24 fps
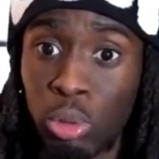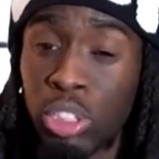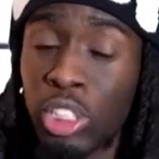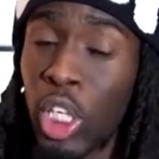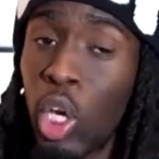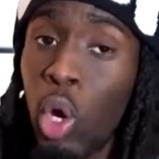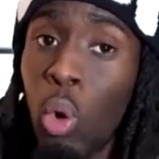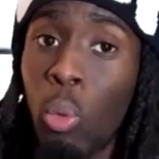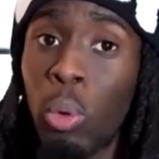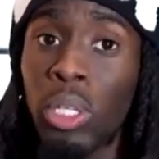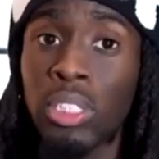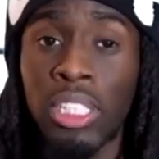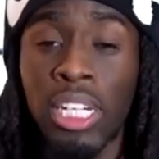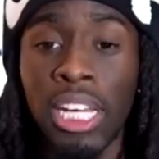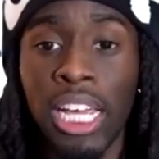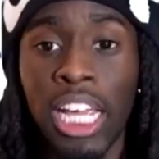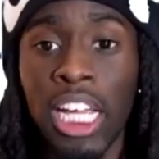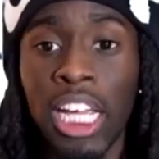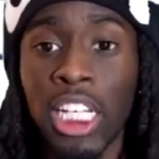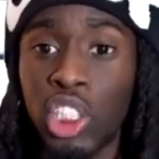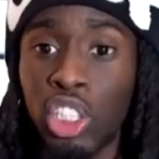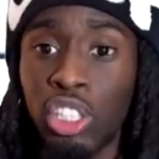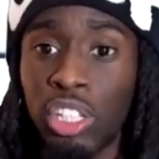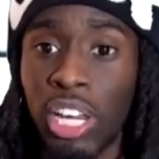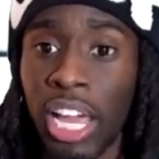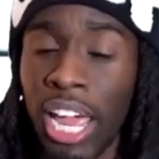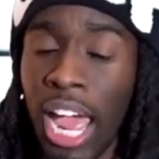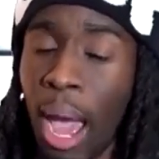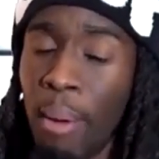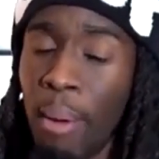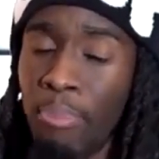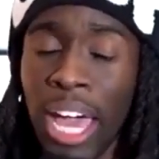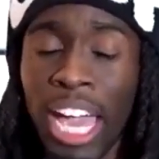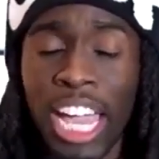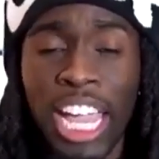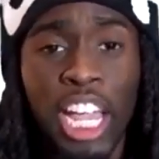You still went to the internet.
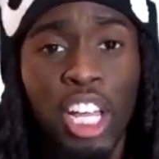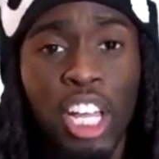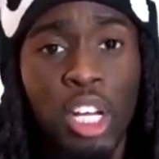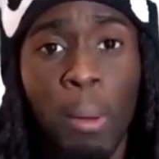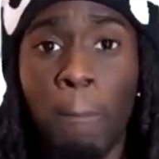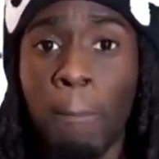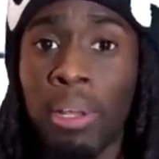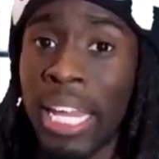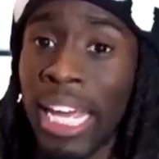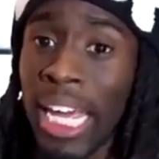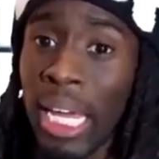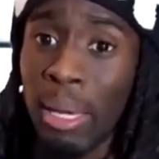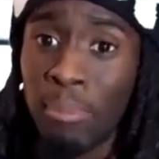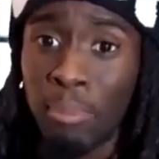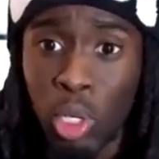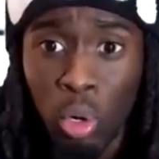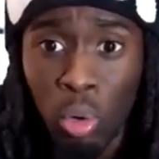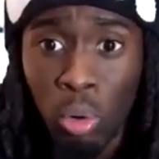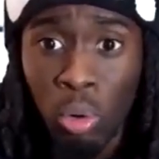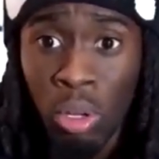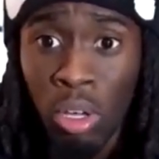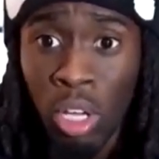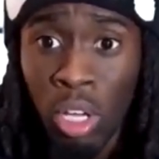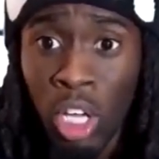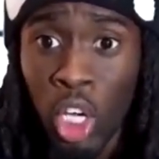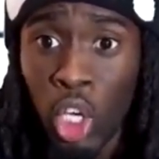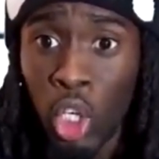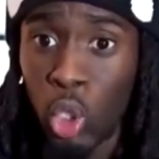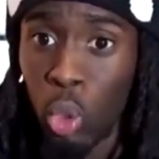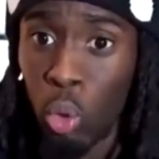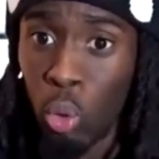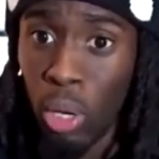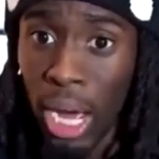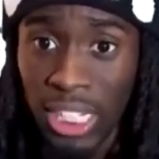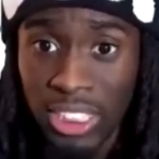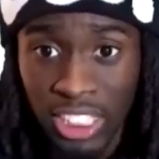I'm not here to blame you.
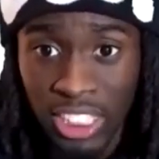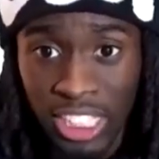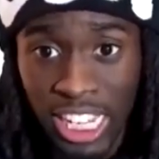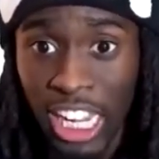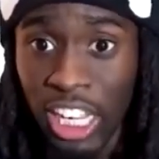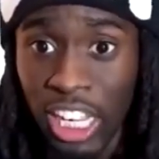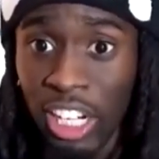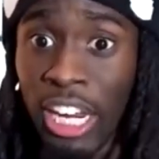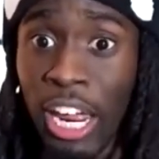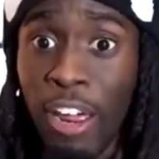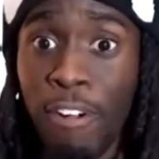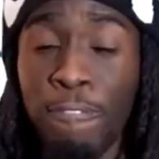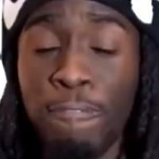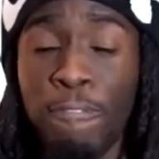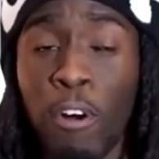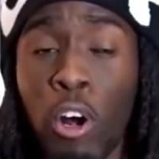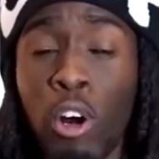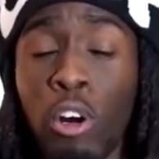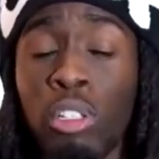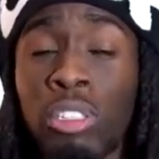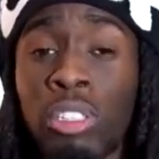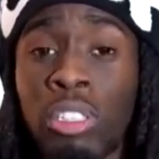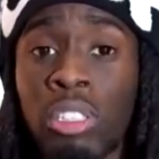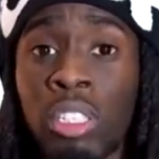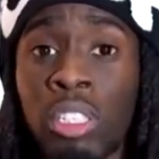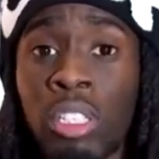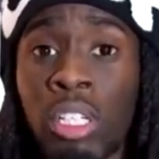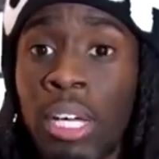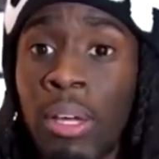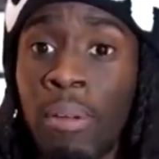You got to the internet first.